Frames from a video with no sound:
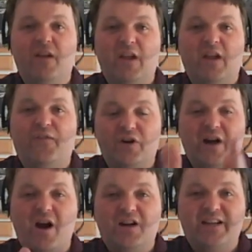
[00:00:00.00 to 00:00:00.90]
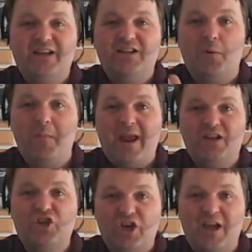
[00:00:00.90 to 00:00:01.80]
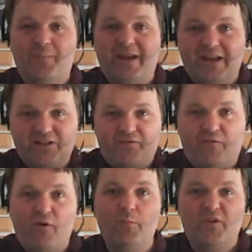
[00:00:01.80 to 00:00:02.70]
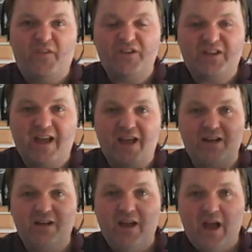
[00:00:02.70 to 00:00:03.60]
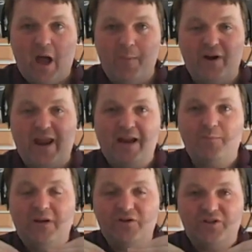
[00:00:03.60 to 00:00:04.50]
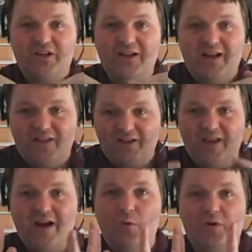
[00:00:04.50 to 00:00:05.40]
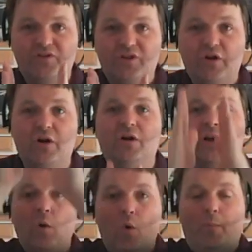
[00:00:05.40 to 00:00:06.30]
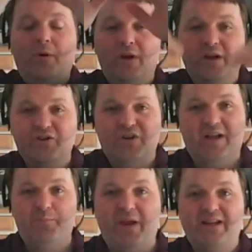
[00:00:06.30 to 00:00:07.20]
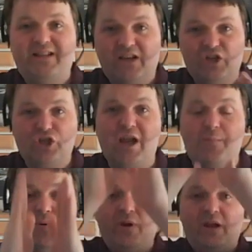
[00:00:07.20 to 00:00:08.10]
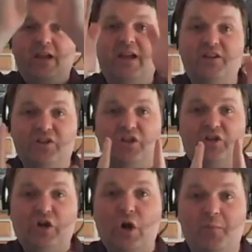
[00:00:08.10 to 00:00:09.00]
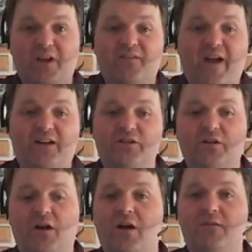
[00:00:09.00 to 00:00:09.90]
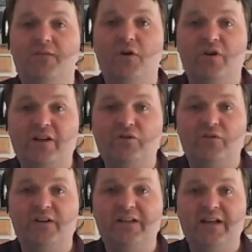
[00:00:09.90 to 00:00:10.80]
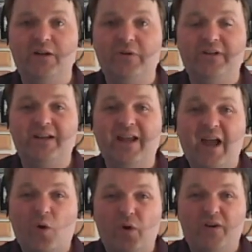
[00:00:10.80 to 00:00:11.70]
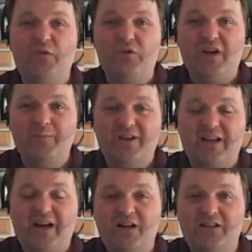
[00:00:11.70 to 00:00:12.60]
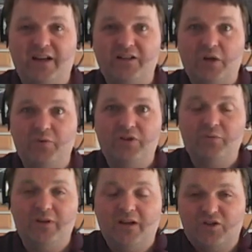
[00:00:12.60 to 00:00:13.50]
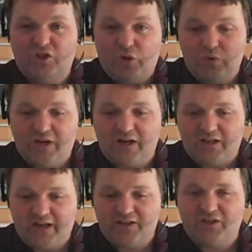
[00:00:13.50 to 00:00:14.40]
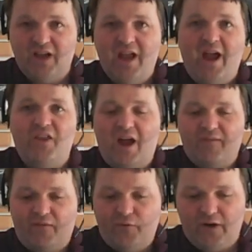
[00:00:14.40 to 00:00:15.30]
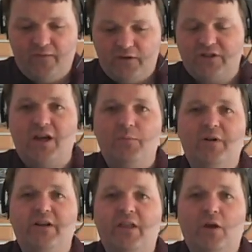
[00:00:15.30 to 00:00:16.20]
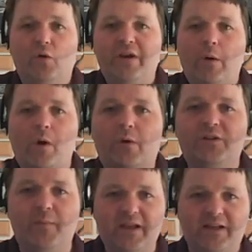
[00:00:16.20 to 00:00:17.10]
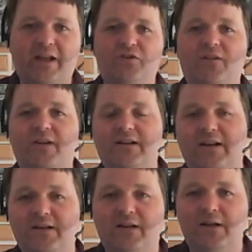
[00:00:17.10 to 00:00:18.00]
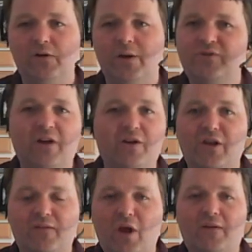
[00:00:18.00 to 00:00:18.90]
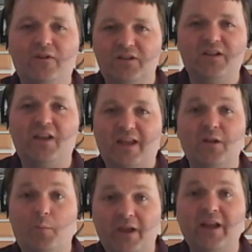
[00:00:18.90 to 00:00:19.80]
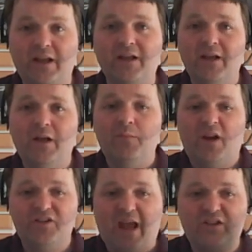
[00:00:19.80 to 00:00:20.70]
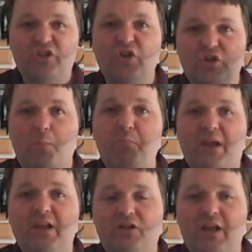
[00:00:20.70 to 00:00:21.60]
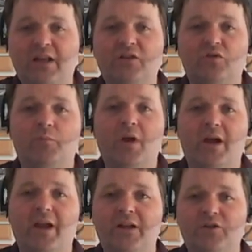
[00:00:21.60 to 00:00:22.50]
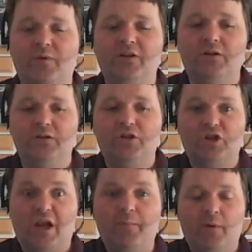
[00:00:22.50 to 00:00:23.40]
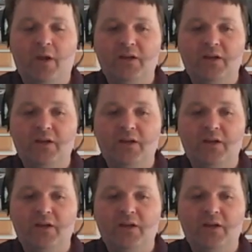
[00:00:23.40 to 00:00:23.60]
If you're an architect, the main shape is from your facade about 8 meters in, and then the air wants to turn and go up. So that basic shape is the determining factor of your natural ventilated building. Quite a few times I get architects coming to me, student architects, and they have a fully designed building. They go, now I want to make it naturally ventilated. And I'm going, I'm sorry, you have to decide that at the beginning because it has such a big instrumental shape